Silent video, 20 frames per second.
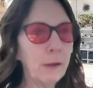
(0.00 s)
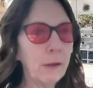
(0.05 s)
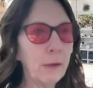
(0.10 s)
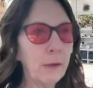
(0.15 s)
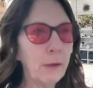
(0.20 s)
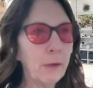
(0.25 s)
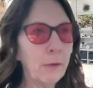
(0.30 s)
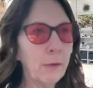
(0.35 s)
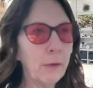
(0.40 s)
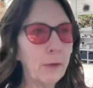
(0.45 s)

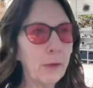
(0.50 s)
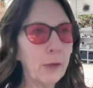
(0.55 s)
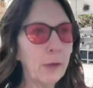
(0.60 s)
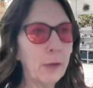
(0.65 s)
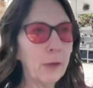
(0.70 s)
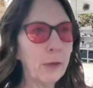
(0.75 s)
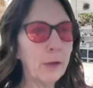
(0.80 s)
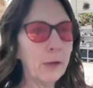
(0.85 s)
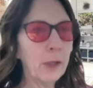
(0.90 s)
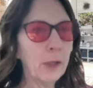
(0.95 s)

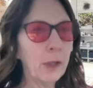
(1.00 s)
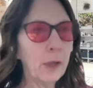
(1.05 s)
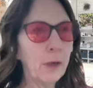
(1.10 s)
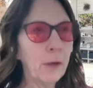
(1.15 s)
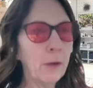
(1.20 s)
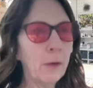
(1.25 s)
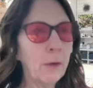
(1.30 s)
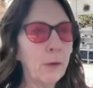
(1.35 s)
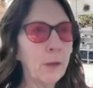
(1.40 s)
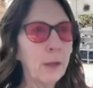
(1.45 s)
over,
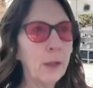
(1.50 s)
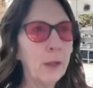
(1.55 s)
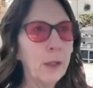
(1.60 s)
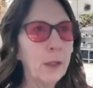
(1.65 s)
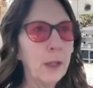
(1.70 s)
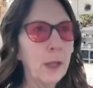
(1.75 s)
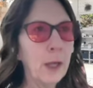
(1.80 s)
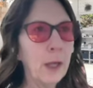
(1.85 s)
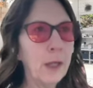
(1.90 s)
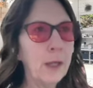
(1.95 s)

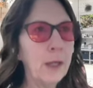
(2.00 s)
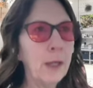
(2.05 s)
I